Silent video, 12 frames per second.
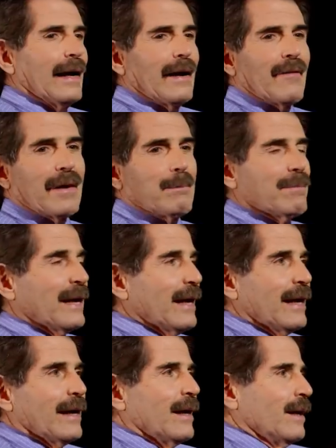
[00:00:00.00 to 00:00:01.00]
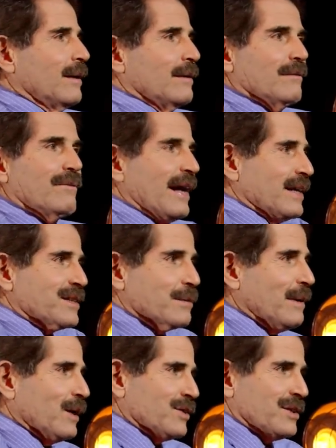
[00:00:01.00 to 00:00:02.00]
And they pay vast
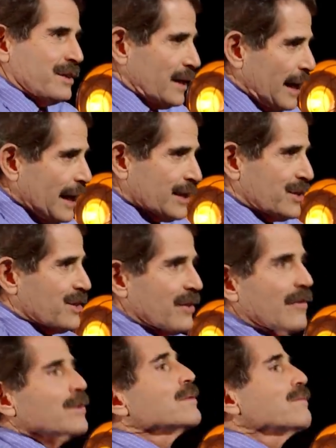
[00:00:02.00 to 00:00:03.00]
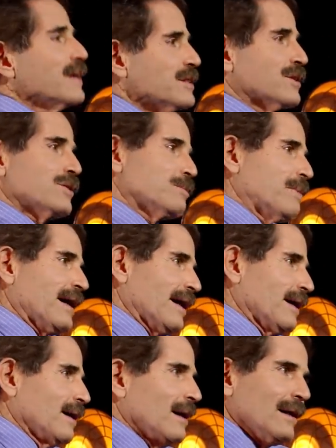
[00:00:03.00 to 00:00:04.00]
amounts in taxes, and their investors
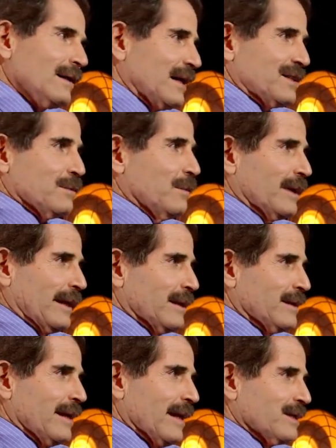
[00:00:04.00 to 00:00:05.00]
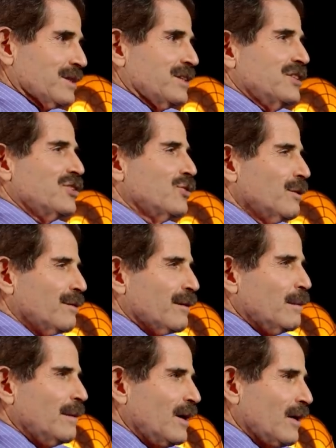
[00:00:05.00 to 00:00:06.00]
pay lots of money in taxes. He's good
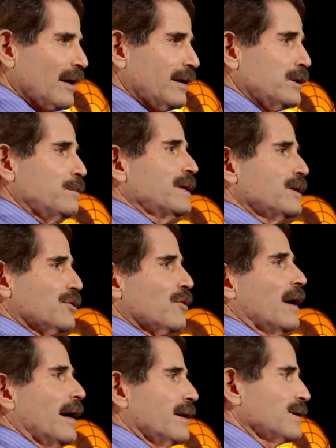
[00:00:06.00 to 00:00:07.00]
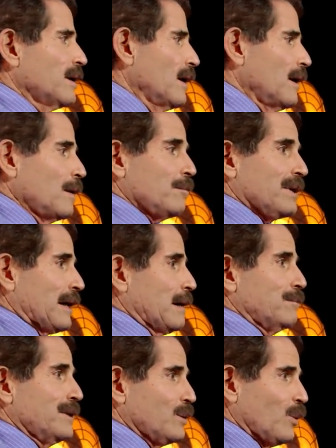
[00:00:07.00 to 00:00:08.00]
for America, and he's being trashed. But
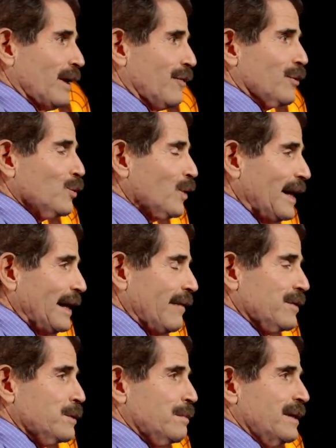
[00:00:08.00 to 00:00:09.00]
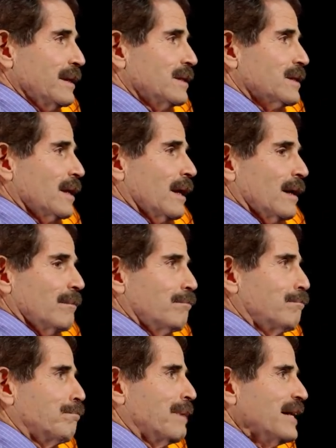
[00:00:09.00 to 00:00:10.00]
I'm midway through writing this piece, and
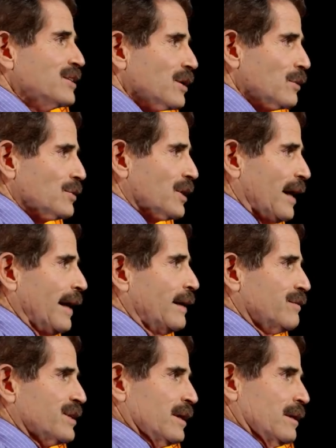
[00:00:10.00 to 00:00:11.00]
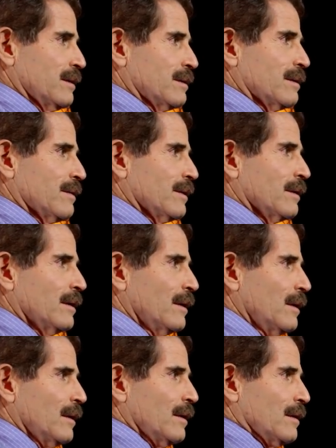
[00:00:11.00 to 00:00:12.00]
Bezos caves in to the
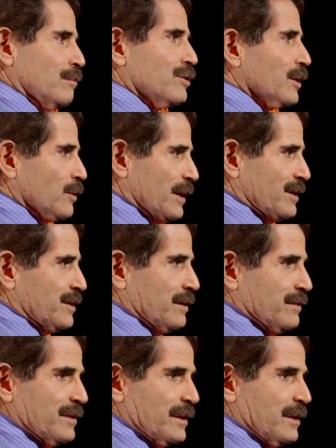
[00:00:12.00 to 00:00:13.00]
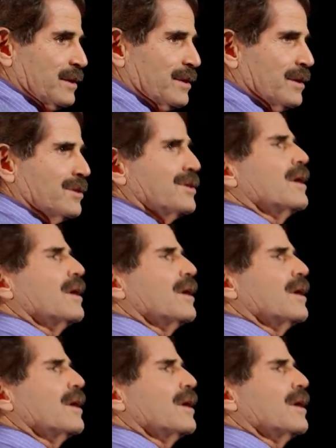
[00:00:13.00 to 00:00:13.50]
progressives and says,